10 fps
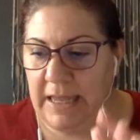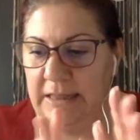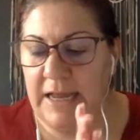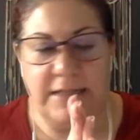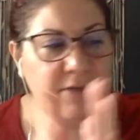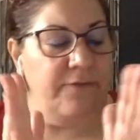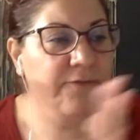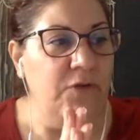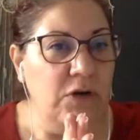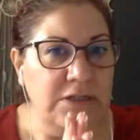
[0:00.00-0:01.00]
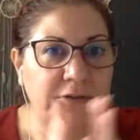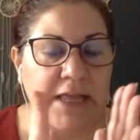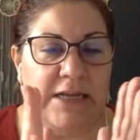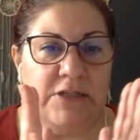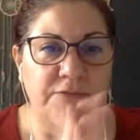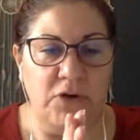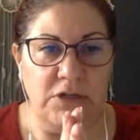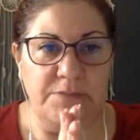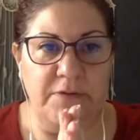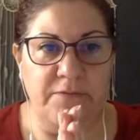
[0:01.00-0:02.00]
Let's first things
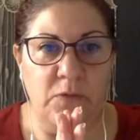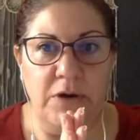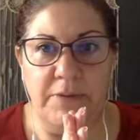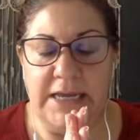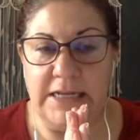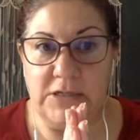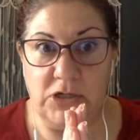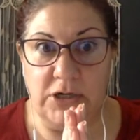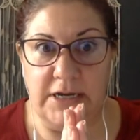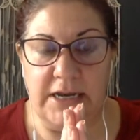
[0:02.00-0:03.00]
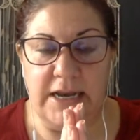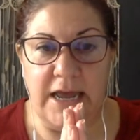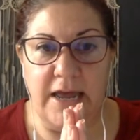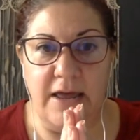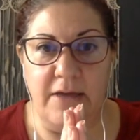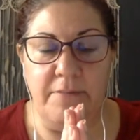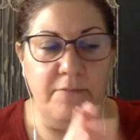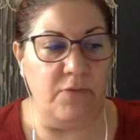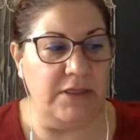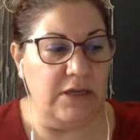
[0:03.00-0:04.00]
first, before we get started
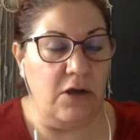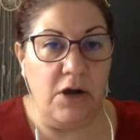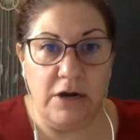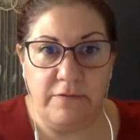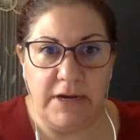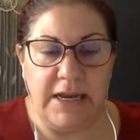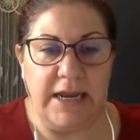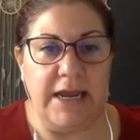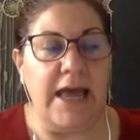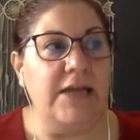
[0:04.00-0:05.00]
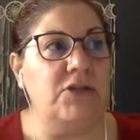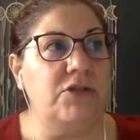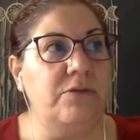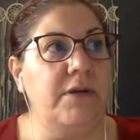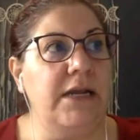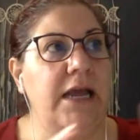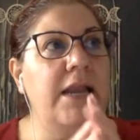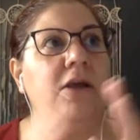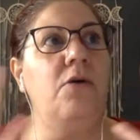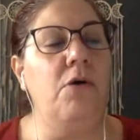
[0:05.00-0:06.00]
with the card reading, I do want to kind
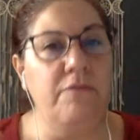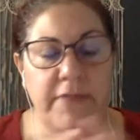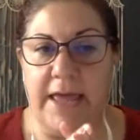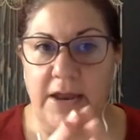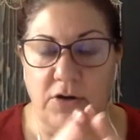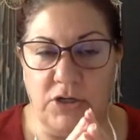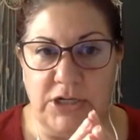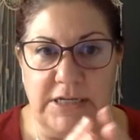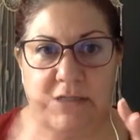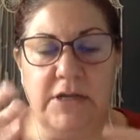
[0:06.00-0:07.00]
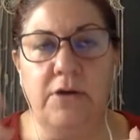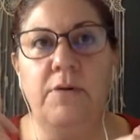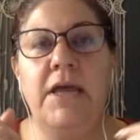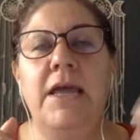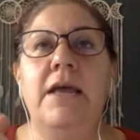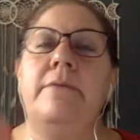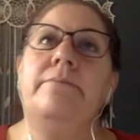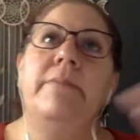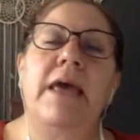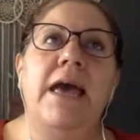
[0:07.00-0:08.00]
of go over the energy. So
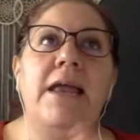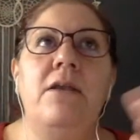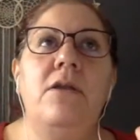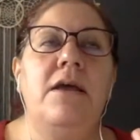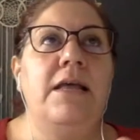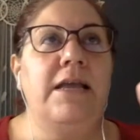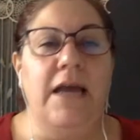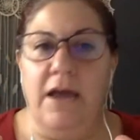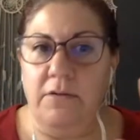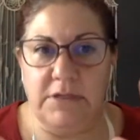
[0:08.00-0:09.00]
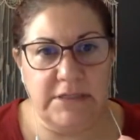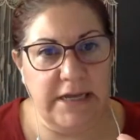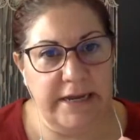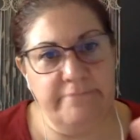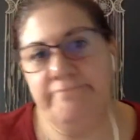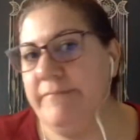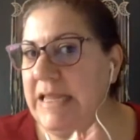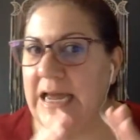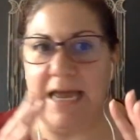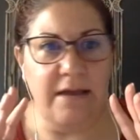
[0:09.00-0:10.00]
like I always say,
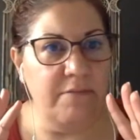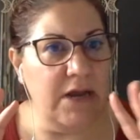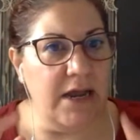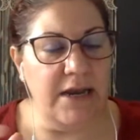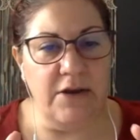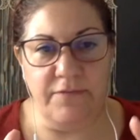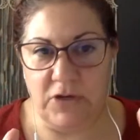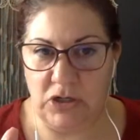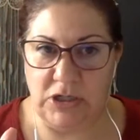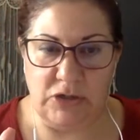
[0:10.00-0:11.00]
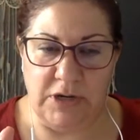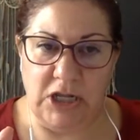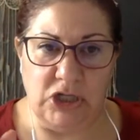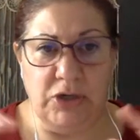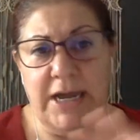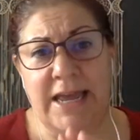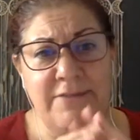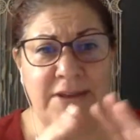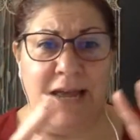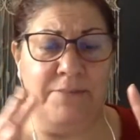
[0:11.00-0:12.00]
I am not an official astrologer. I have
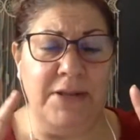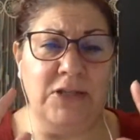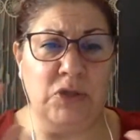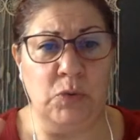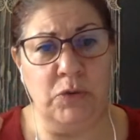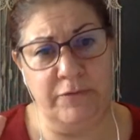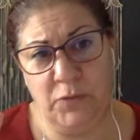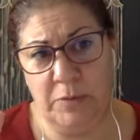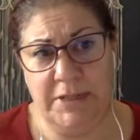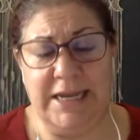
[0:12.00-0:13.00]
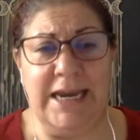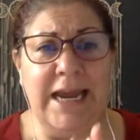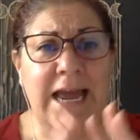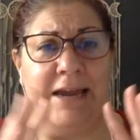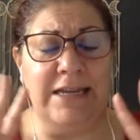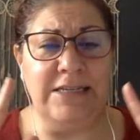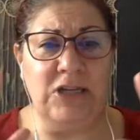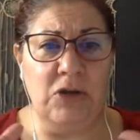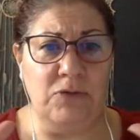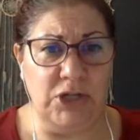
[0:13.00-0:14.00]
not been schooled formally. I
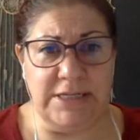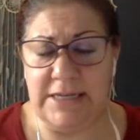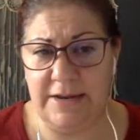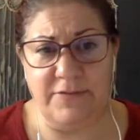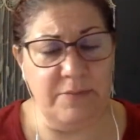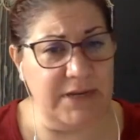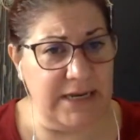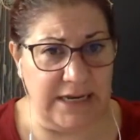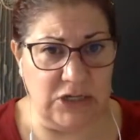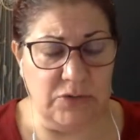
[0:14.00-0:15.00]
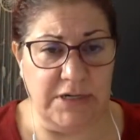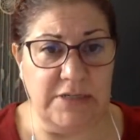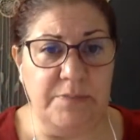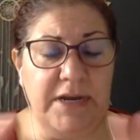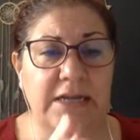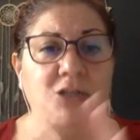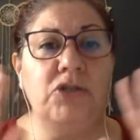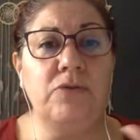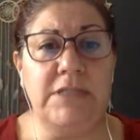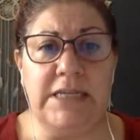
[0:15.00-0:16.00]
know just enough to be dangerous, but I
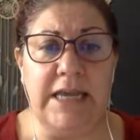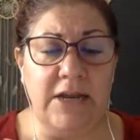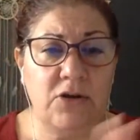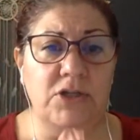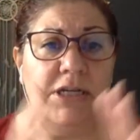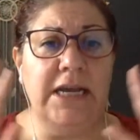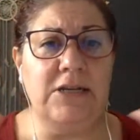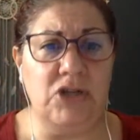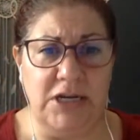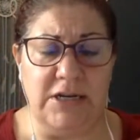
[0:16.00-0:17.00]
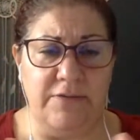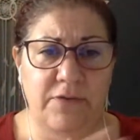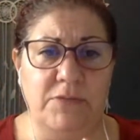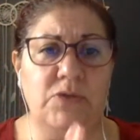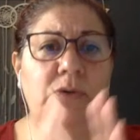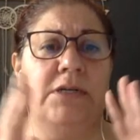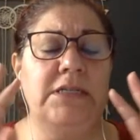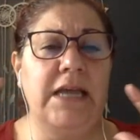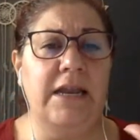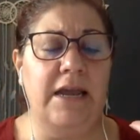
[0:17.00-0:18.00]
do see energy. I channel from source
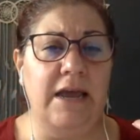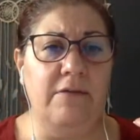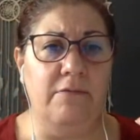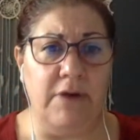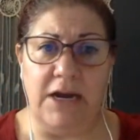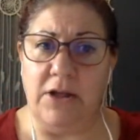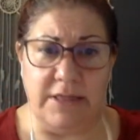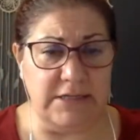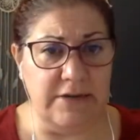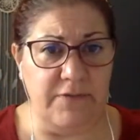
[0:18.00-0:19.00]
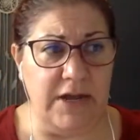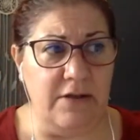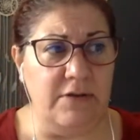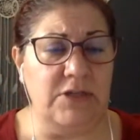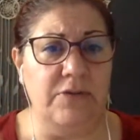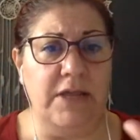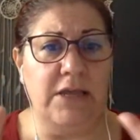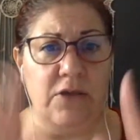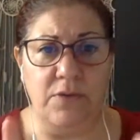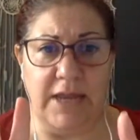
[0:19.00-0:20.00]
and I write all this stuff out so that
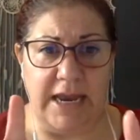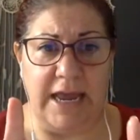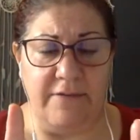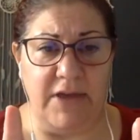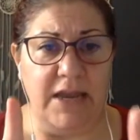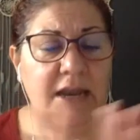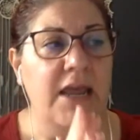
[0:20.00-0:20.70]
you can have it.